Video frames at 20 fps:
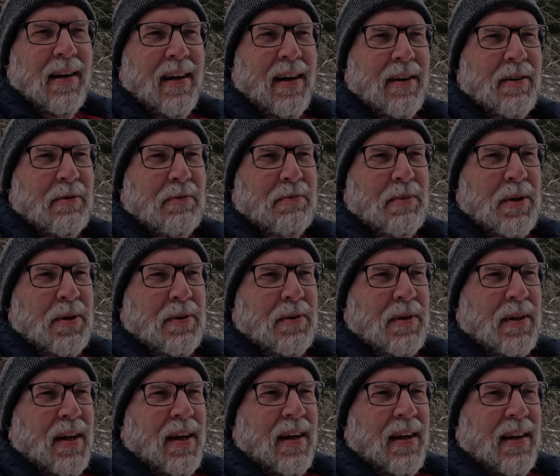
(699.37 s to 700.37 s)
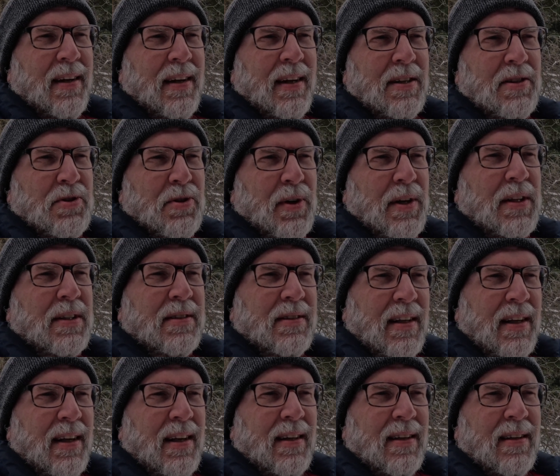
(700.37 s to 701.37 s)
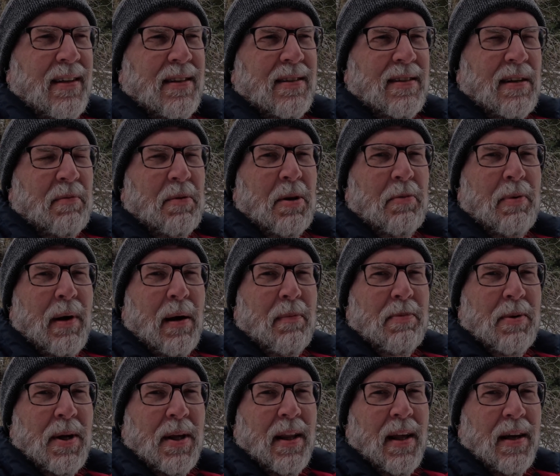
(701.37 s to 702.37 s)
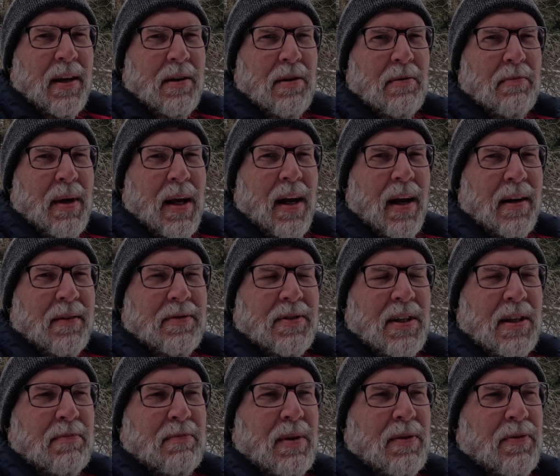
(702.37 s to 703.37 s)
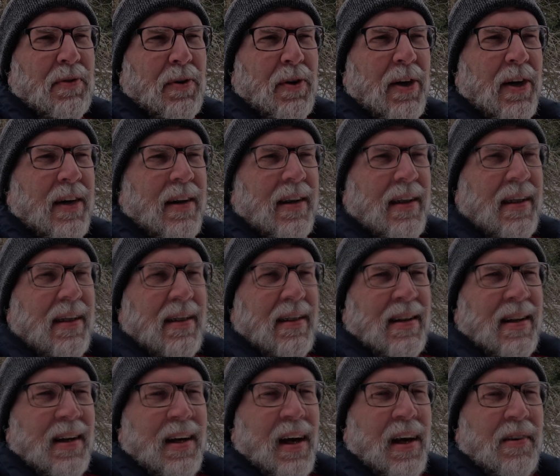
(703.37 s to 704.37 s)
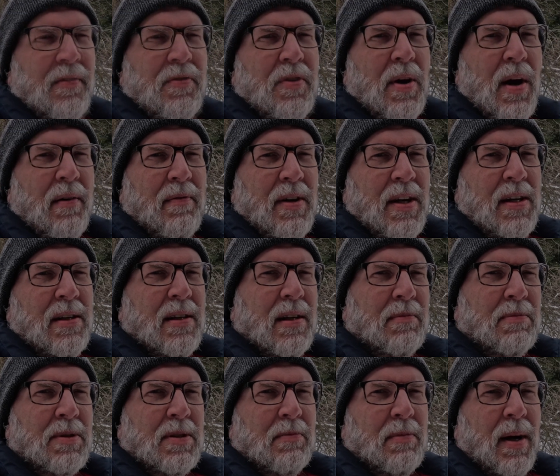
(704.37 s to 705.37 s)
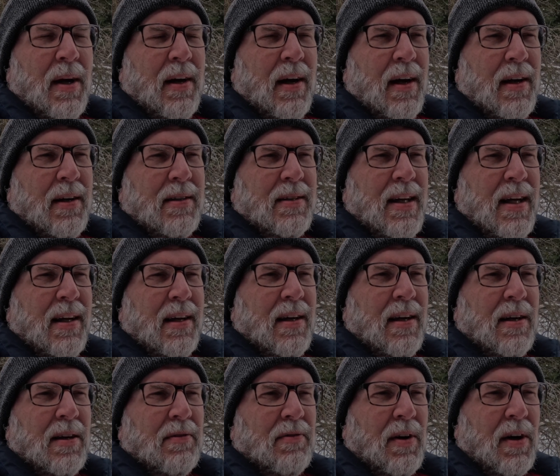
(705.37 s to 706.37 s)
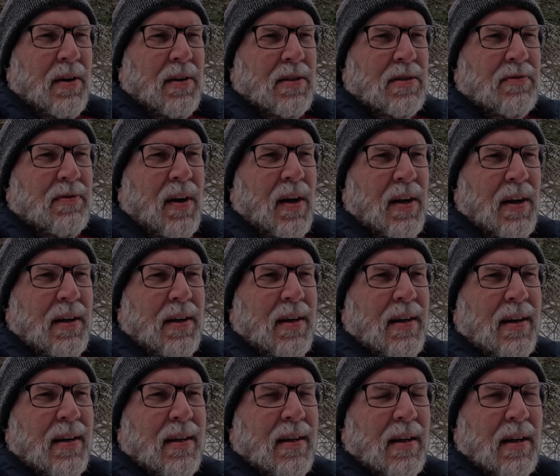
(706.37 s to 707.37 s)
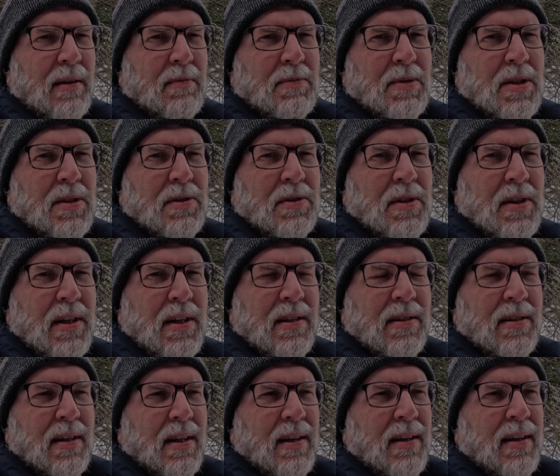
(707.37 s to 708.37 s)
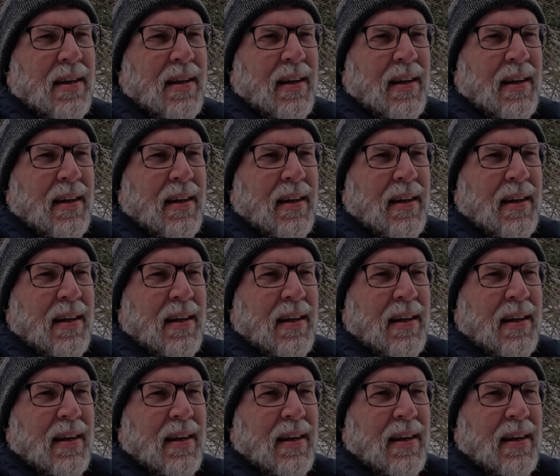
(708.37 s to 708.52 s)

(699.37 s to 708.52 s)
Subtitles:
I hope you enjoyed seeing some of the property that you may not have seen before. Again, if you have any tips about how to take care of all this fallen limbs and trees and